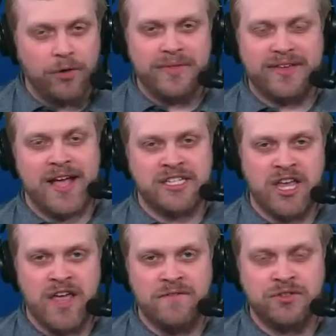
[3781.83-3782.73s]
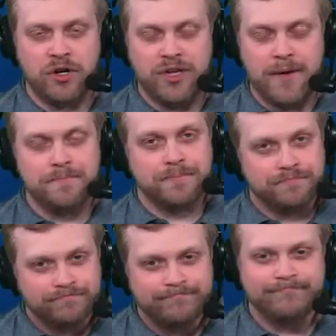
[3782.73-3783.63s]
would be the case if you took him,
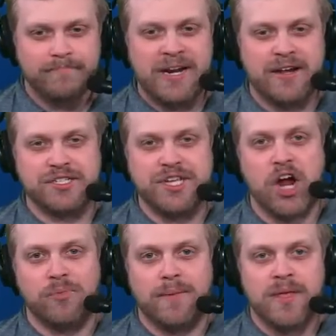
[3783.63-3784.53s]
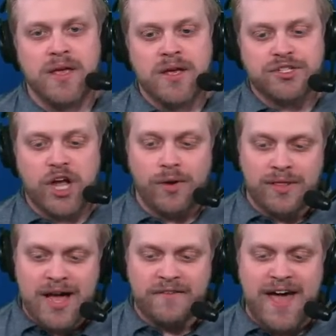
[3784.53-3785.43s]
but he does scare me. So
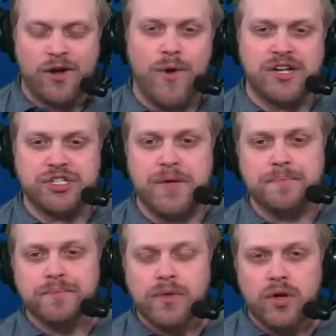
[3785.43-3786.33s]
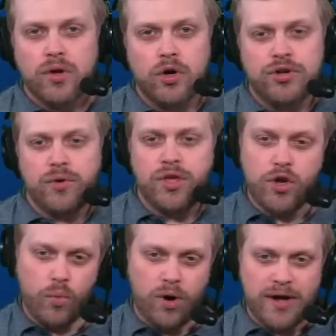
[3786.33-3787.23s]
in line of that question, who do
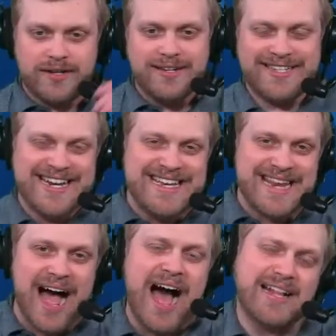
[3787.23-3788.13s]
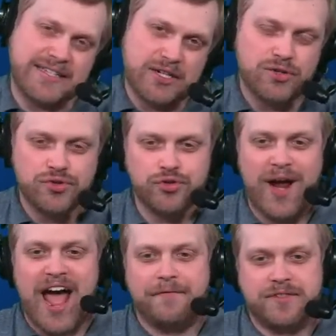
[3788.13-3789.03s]
you want to not
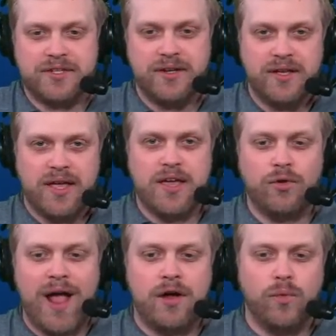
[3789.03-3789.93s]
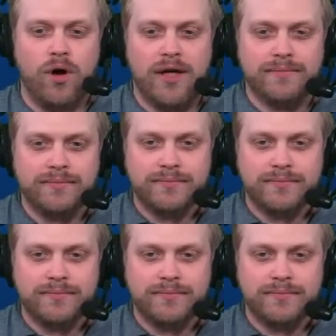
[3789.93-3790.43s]
draft in round one?